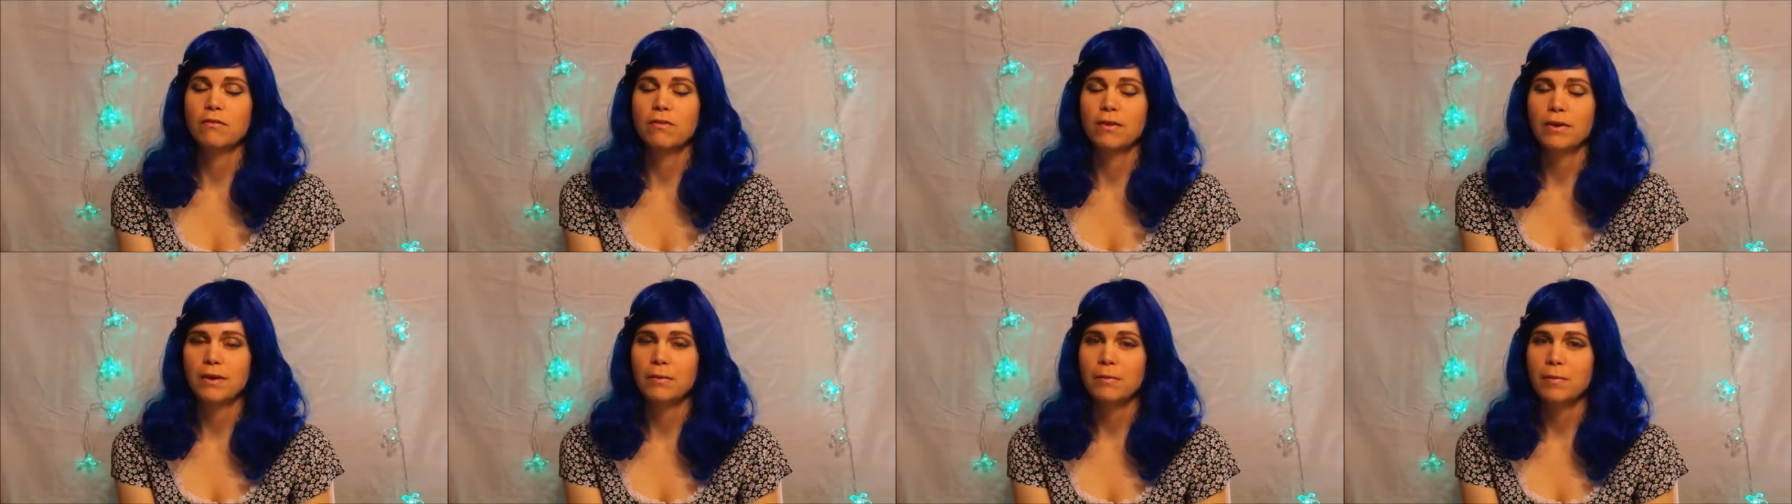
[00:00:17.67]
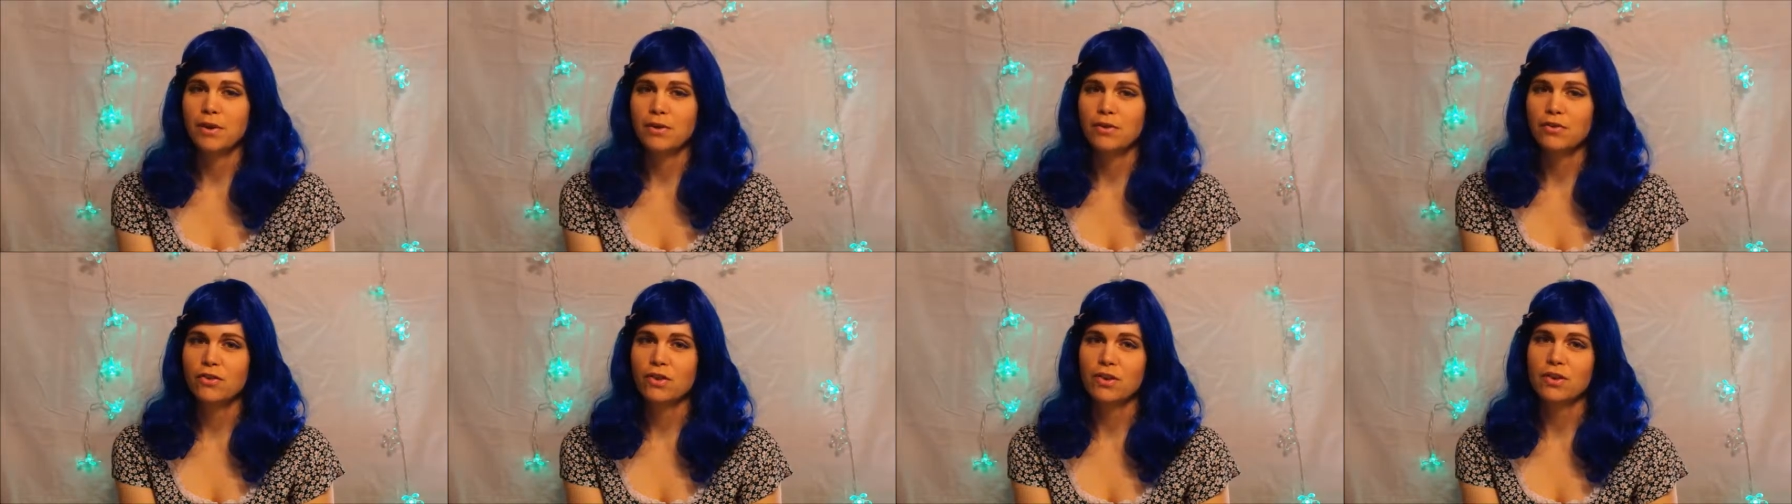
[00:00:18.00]
very
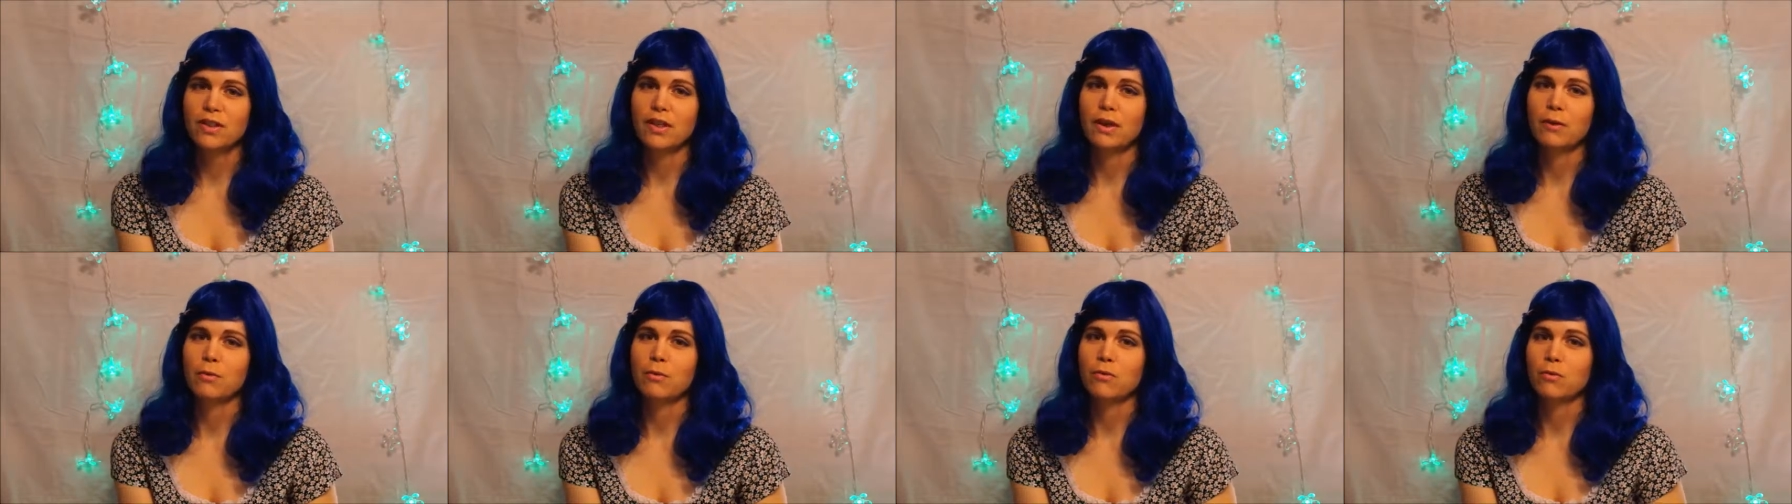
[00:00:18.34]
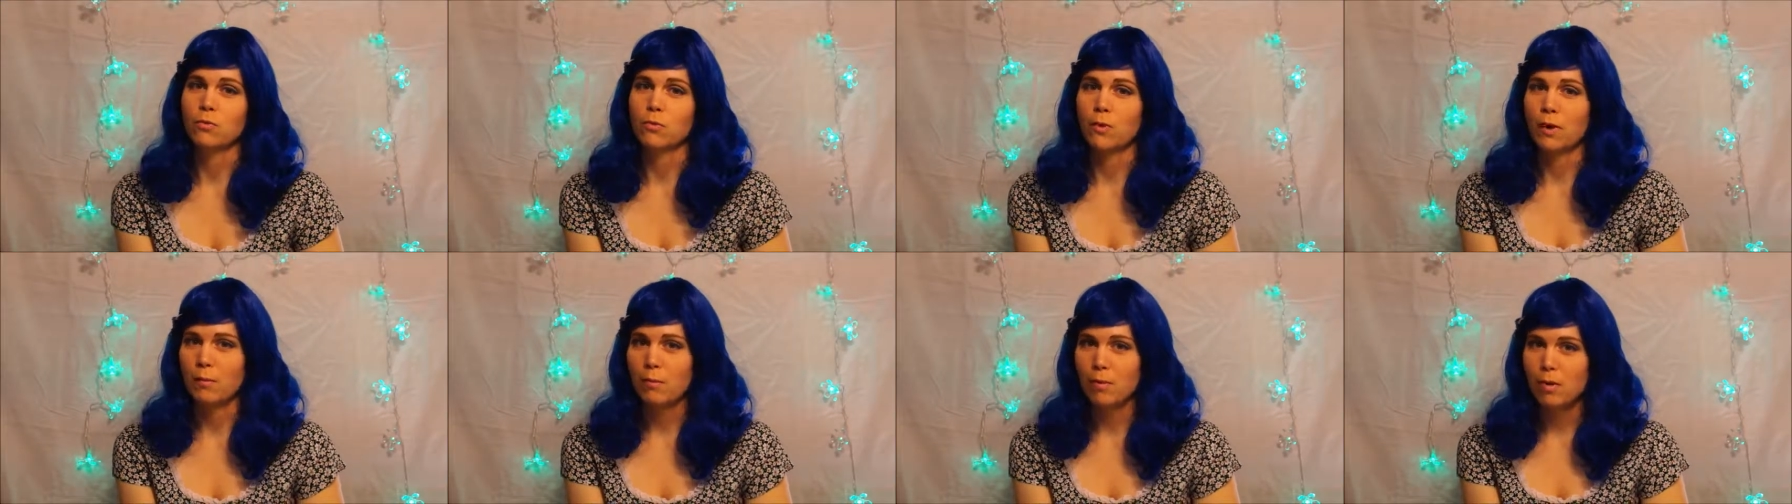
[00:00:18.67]
much, and that
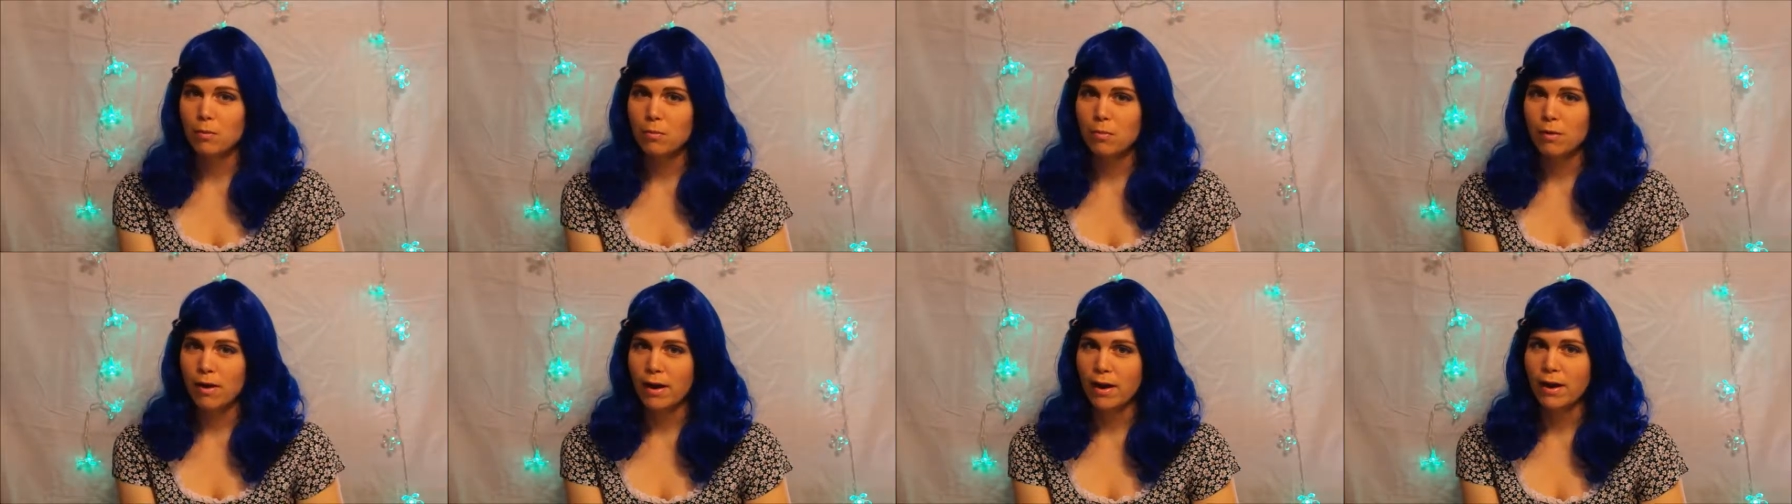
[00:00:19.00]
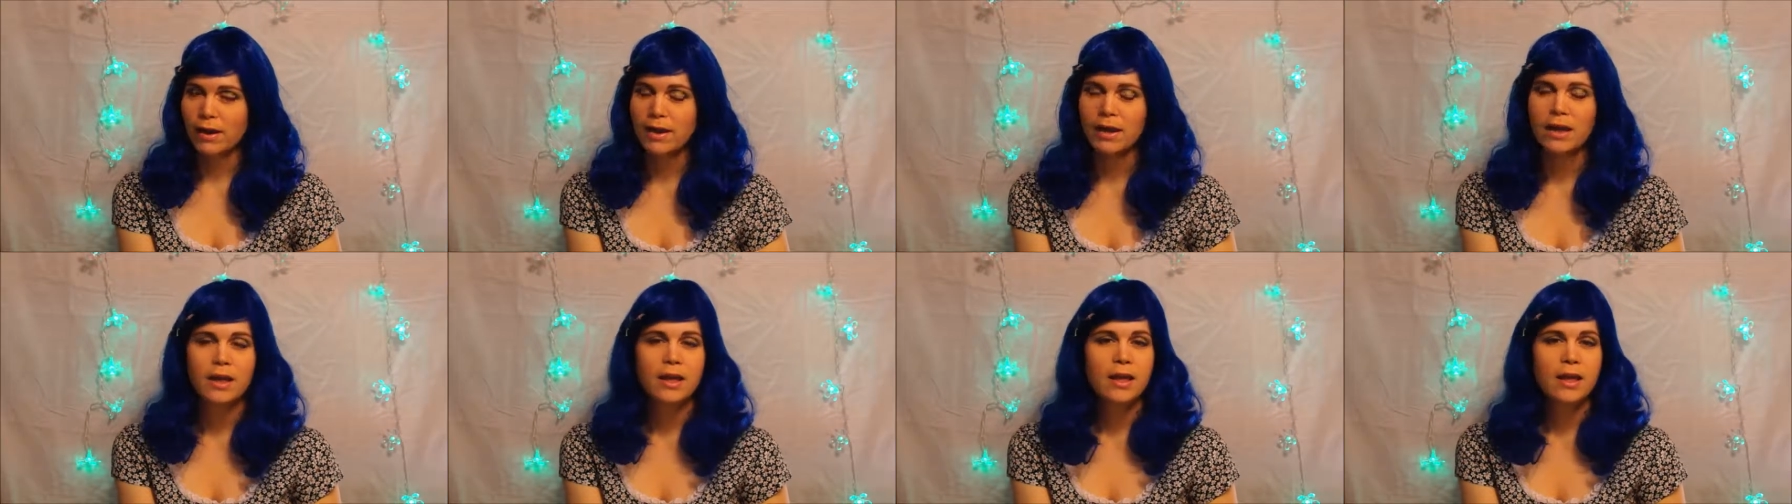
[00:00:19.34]
was Rainbow Bright